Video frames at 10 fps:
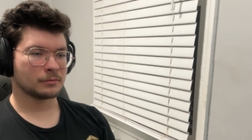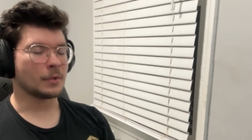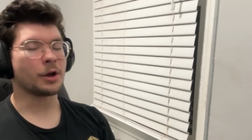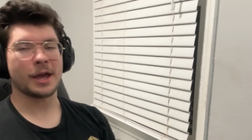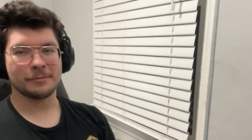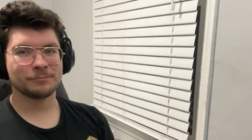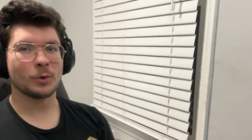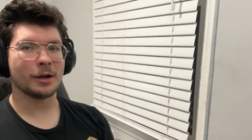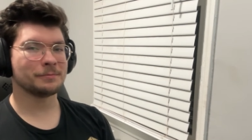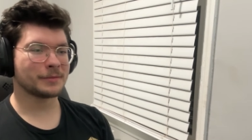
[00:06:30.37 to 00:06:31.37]
Okay,
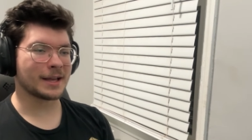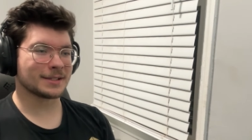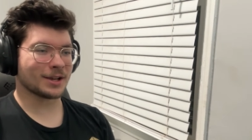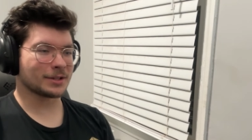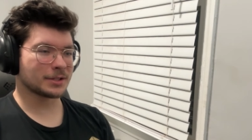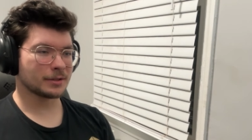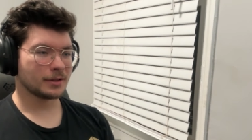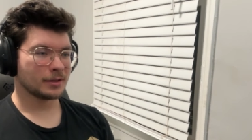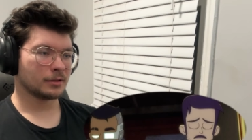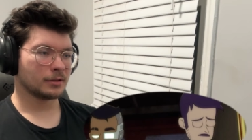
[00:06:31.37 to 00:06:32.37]
well, that sucks.
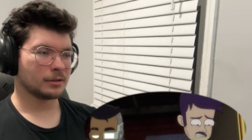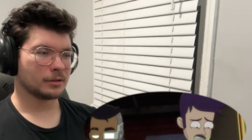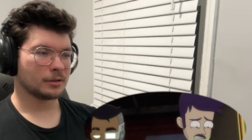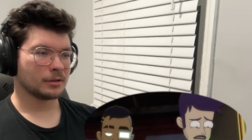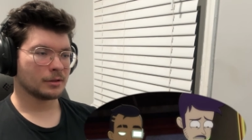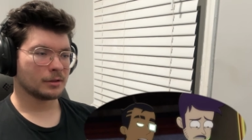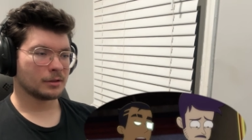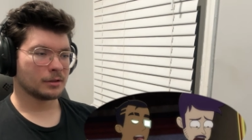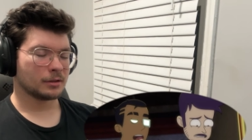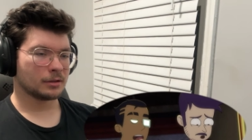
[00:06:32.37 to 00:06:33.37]
And since
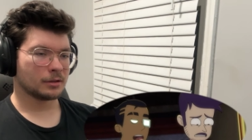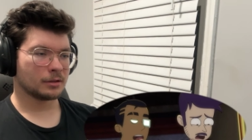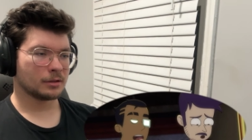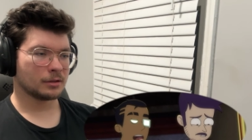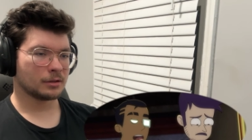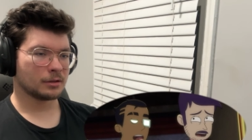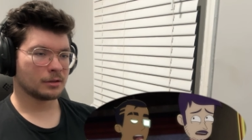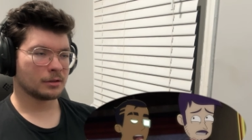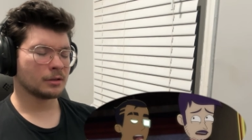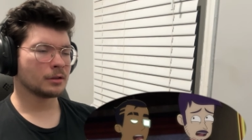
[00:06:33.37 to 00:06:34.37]
Mackler and Gorm, I
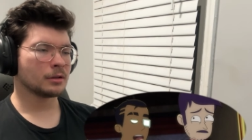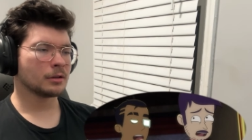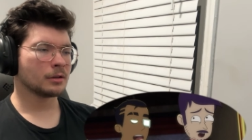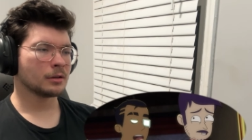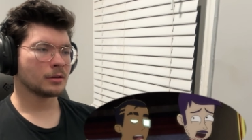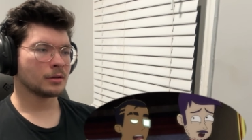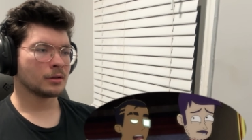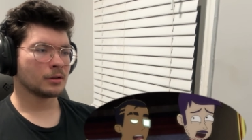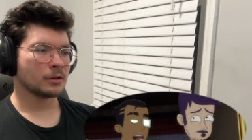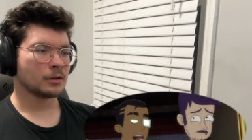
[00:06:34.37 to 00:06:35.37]
need your help at my location
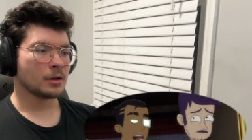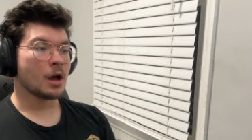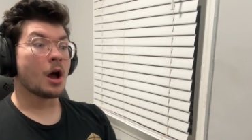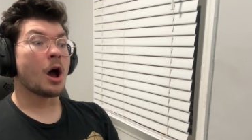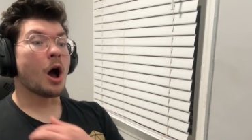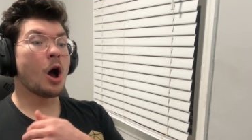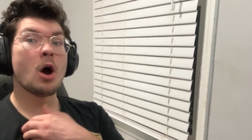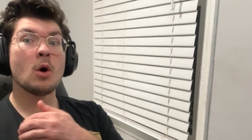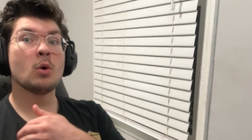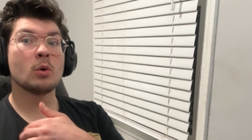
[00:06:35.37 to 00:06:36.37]
now.
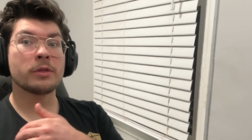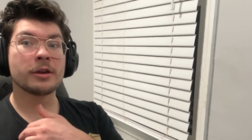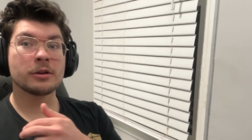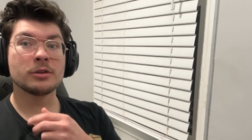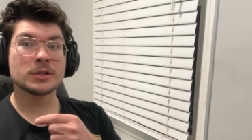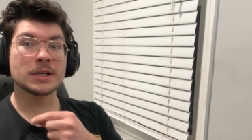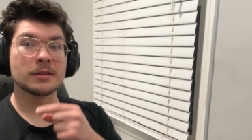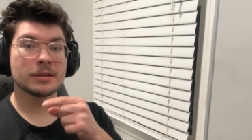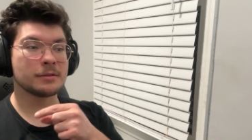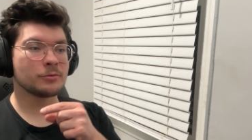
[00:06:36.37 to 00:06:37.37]
Oh, they're using
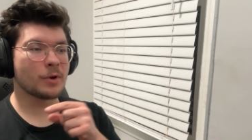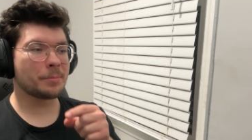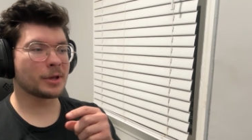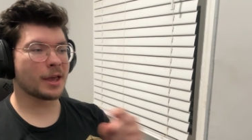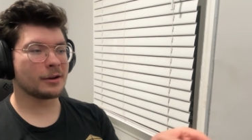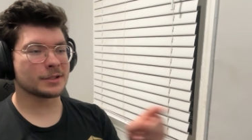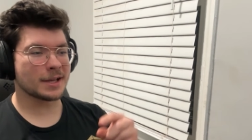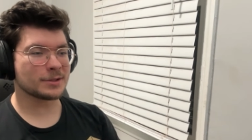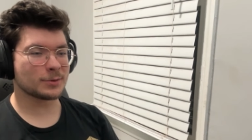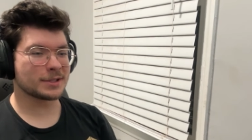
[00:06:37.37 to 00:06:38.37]
the replicators.
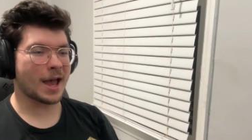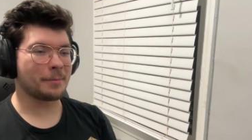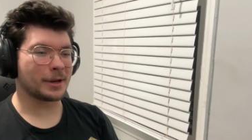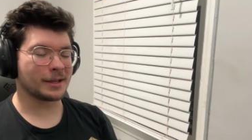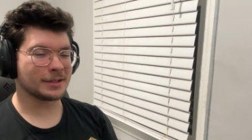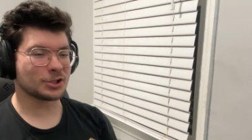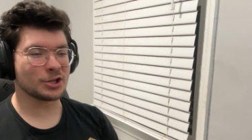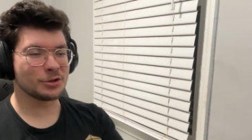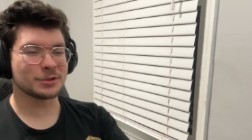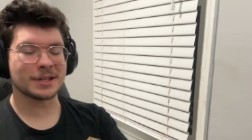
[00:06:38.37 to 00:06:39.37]
That's what's happening. She
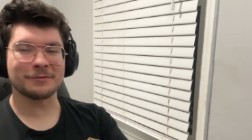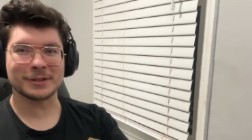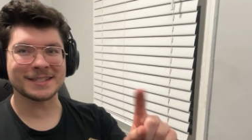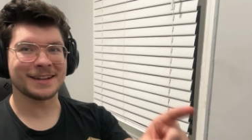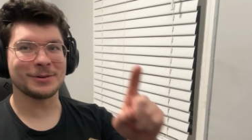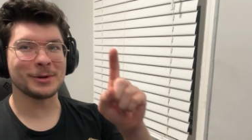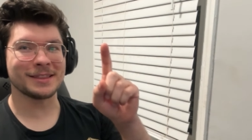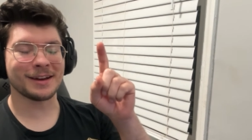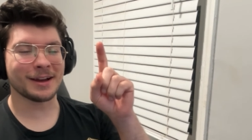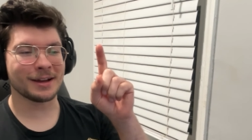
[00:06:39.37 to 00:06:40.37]
used it for with
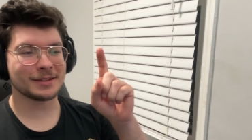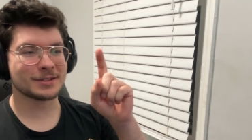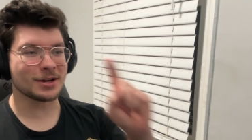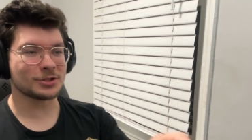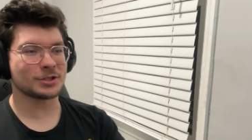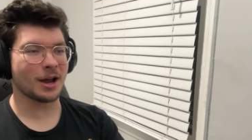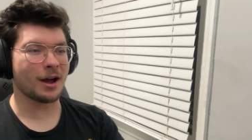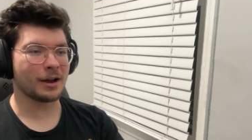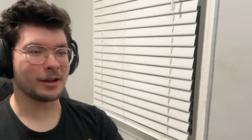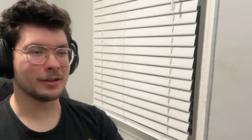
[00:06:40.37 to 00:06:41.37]
uh, Dr.
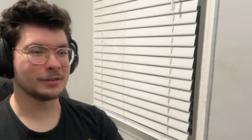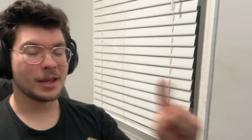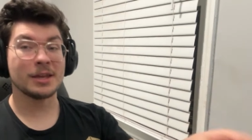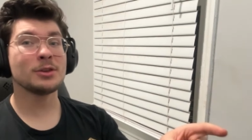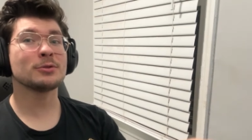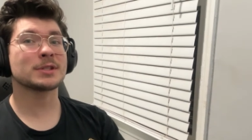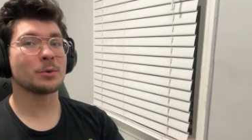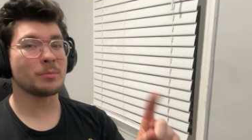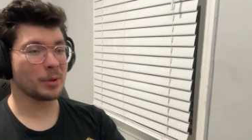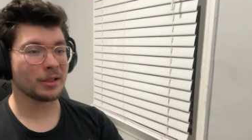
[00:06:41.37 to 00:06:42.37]
T'Ana. He used it
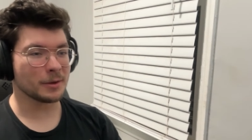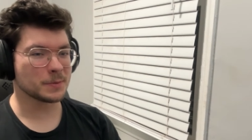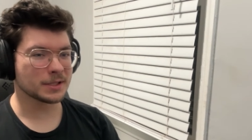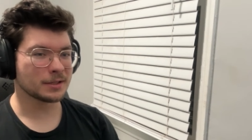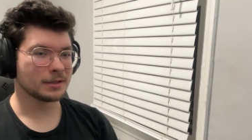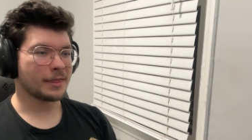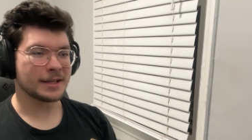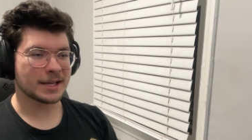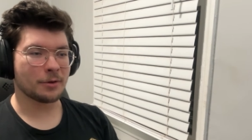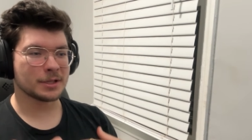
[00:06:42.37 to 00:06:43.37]
with Billups, and
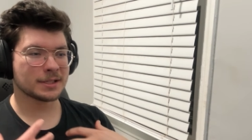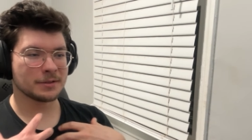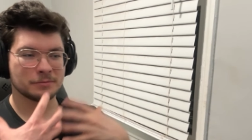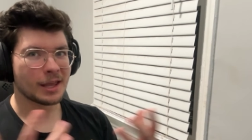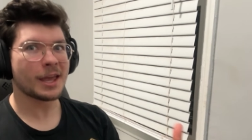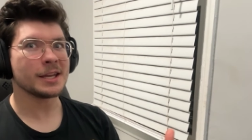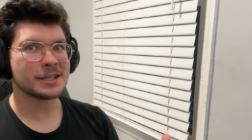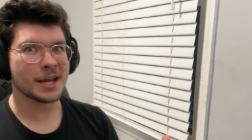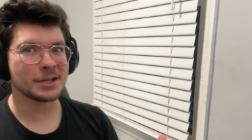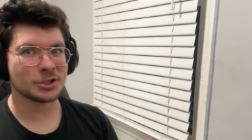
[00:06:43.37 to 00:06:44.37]
that's how it's
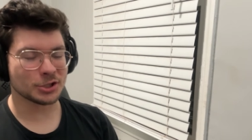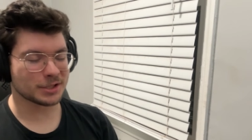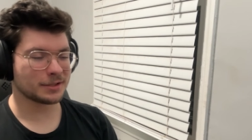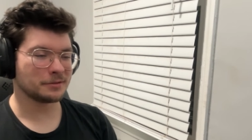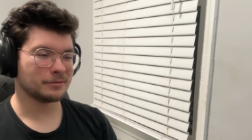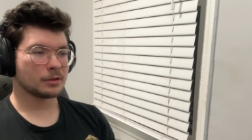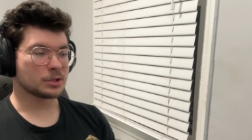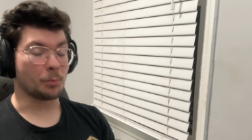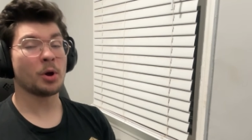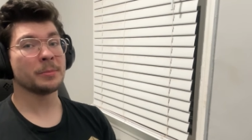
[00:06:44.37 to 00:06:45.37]
contagious.
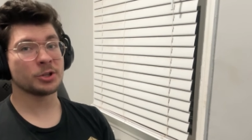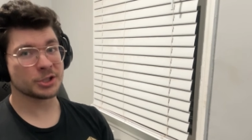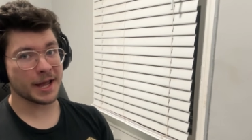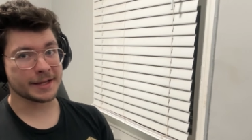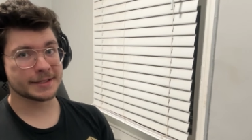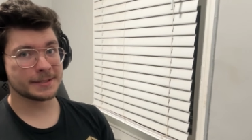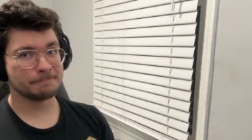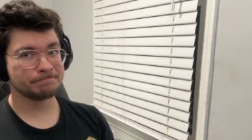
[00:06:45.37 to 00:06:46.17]
So Boimler's next.